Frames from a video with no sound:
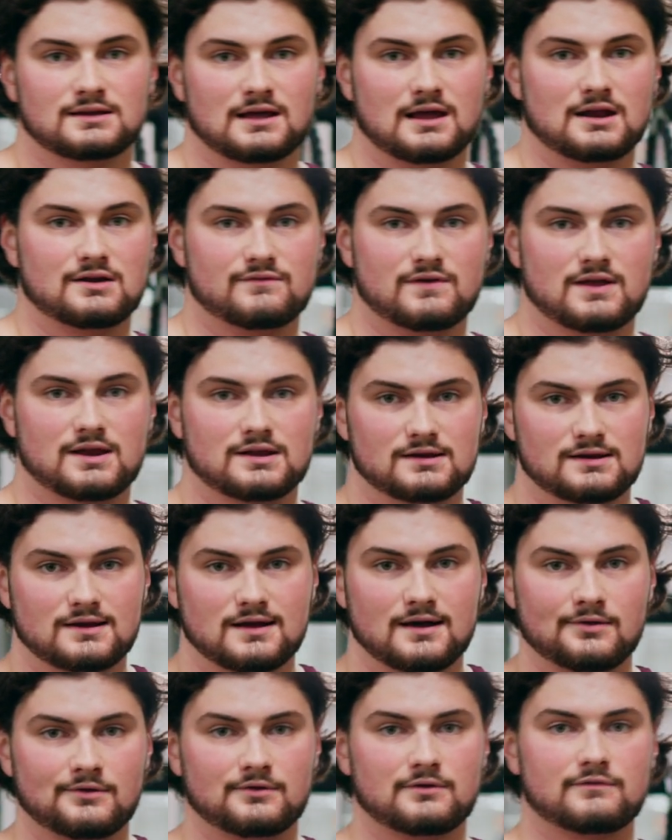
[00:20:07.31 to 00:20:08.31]
out of any
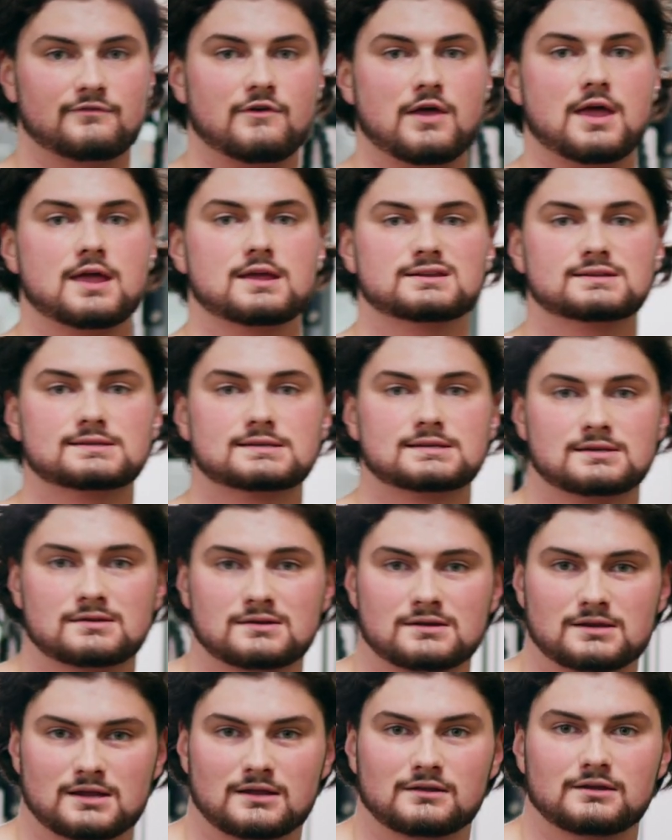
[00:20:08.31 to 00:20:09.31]
other phase
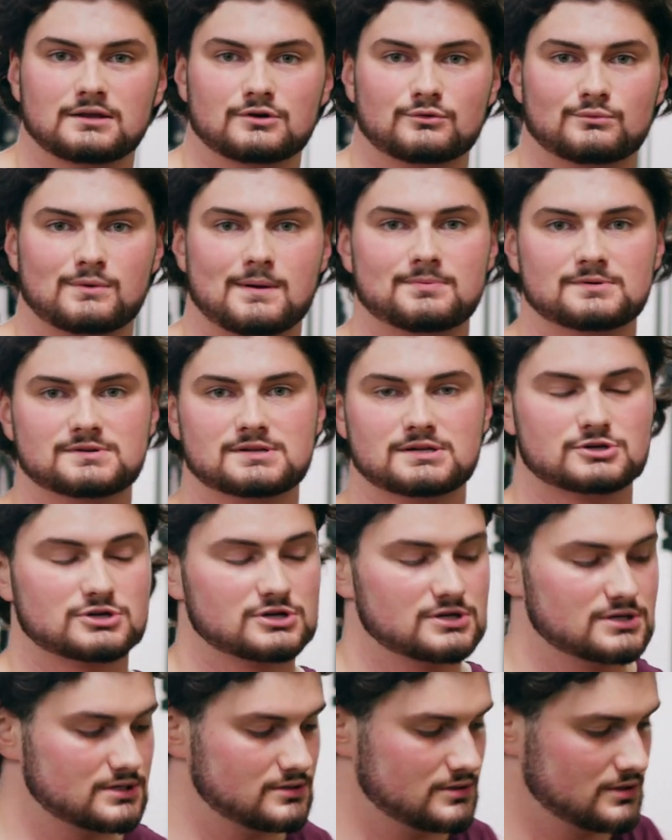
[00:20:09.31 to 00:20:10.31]
in a
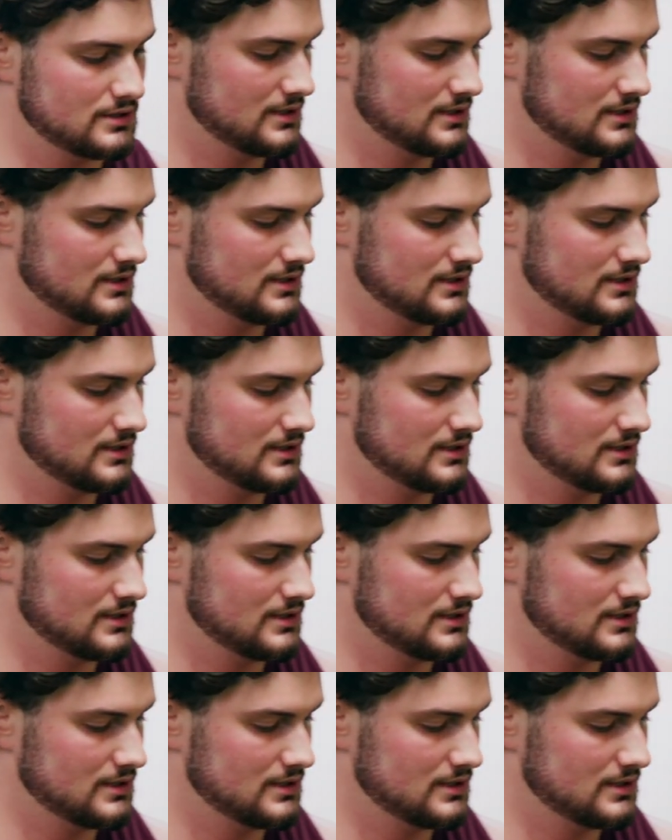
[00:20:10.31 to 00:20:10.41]
repetition.